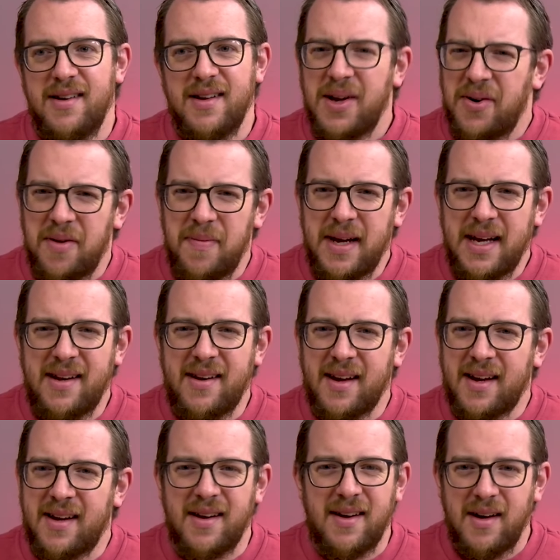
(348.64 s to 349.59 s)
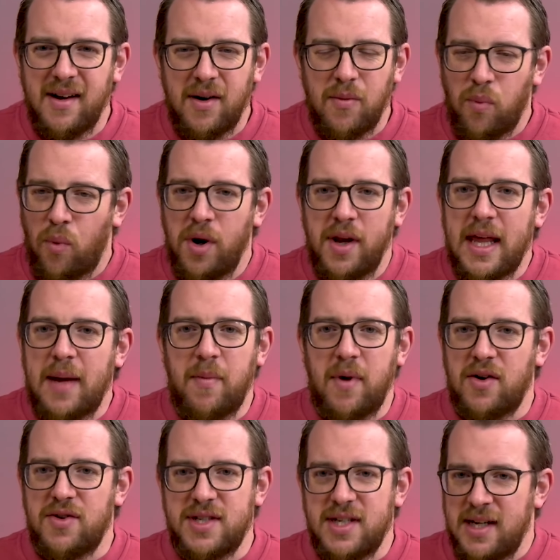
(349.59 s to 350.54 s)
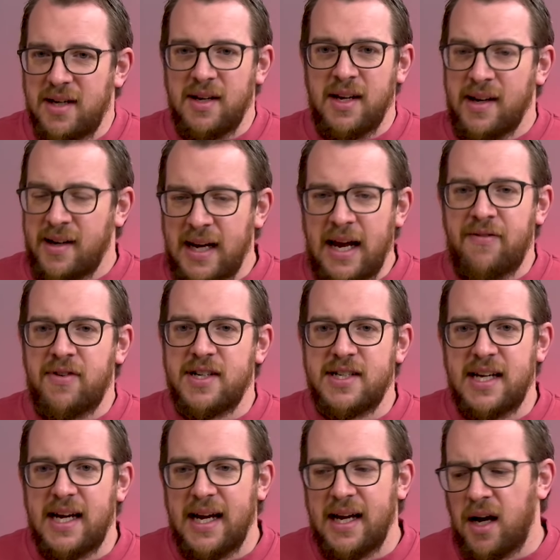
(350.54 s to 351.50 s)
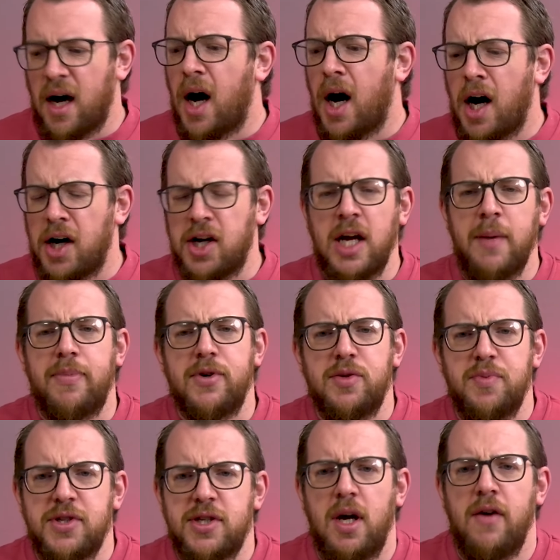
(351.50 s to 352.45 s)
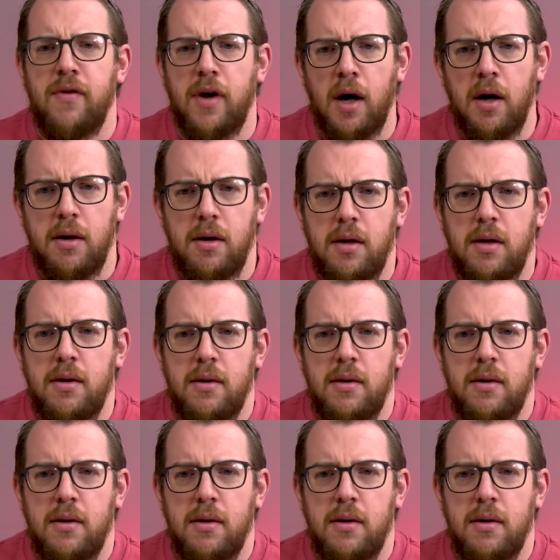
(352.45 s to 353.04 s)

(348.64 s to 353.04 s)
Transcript: You know what I mean? Like, one of them goes in, you'd never say, oh, keeper should be saving that.